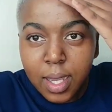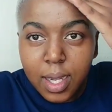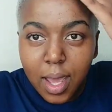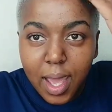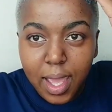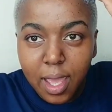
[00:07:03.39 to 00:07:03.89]

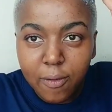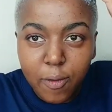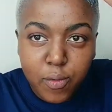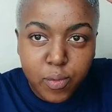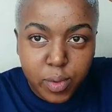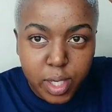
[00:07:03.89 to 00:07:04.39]
Now I have
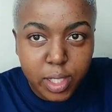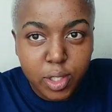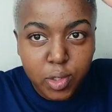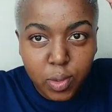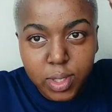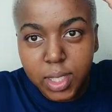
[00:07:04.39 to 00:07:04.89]
really
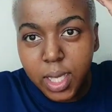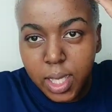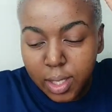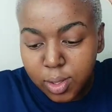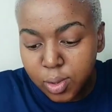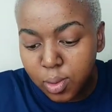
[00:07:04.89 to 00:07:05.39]
short
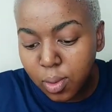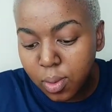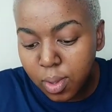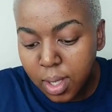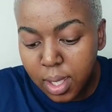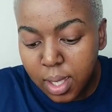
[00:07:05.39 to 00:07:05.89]
hair,
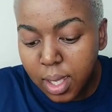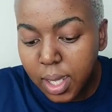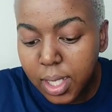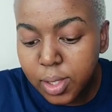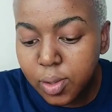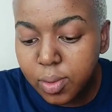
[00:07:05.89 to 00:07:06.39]
so
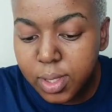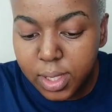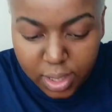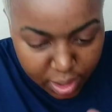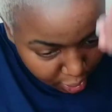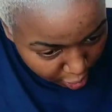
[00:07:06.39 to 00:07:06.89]
I don't
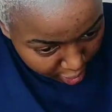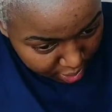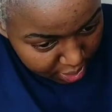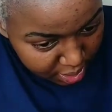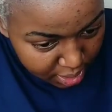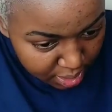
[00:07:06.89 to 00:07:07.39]
need a
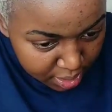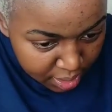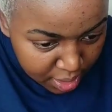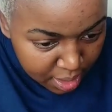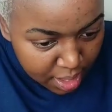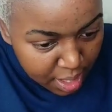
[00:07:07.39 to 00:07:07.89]
lot.
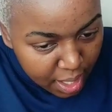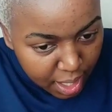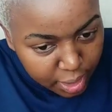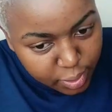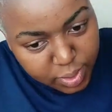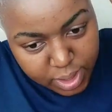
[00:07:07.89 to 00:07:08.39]

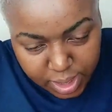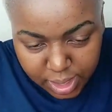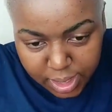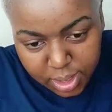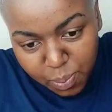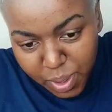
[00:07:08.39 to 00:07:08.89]
And you'll see
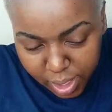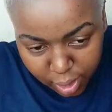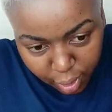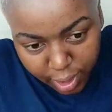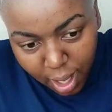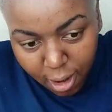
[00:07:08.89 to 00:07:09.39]
that
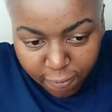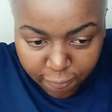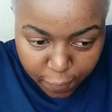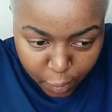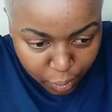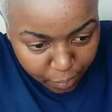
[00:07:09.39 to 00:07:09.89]
depending on how
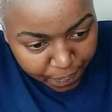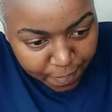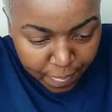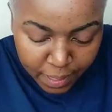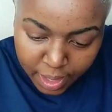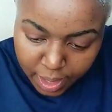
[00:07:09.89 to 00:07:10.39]
full
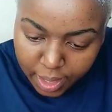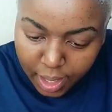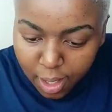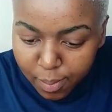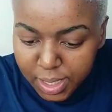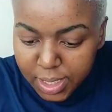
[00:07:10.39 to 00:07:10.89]
and
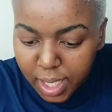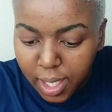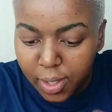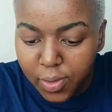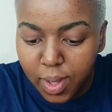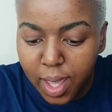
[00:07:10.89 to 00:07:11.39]
how much
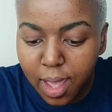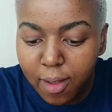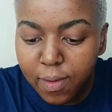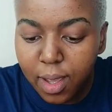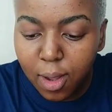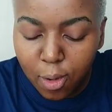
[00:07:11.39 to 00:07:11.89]
hair you
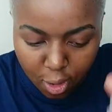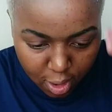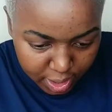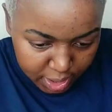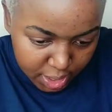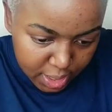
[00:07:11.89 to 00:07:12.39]
have, how
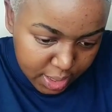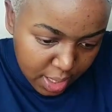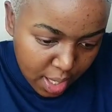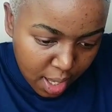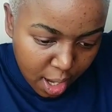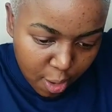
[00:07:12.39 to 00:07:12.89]
long it is,
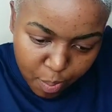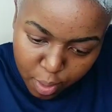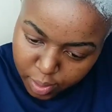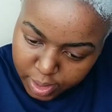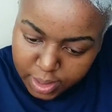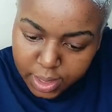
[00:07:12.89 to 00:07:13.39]
how
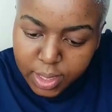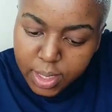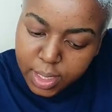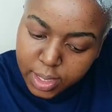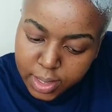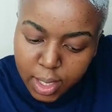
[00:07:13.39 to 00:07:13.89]
porous it
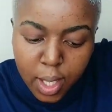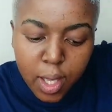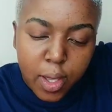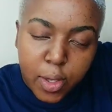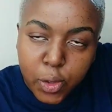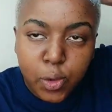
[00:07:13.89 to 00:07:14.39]
is,
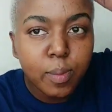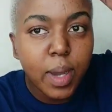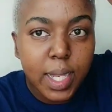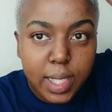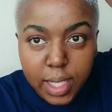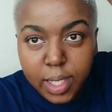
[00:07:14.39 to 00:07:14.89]
you
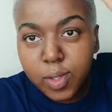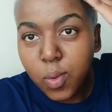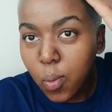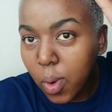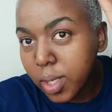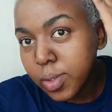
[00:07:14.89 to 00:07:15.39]
might get
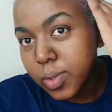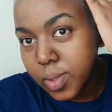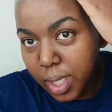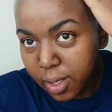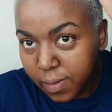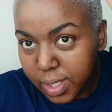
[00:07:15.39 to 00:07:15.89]
1
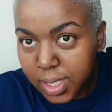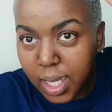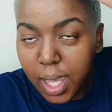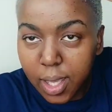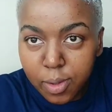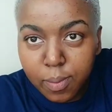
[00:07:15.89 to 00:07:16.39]
use out of the
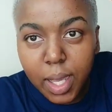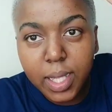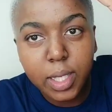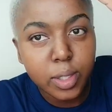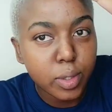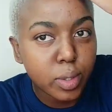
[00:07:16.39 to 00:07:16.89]
dye, you might
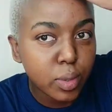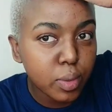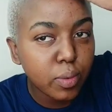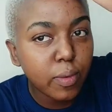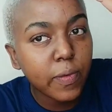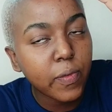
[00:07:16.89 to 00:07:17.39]
get
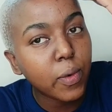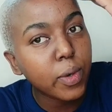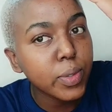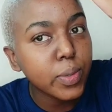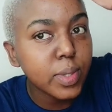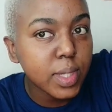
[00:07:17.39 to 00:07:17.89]
2, 4
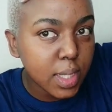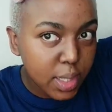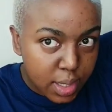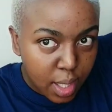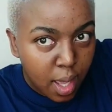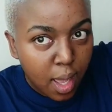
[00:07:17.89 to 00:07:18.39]

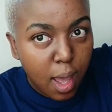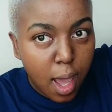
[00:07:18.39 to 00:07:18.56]
uses.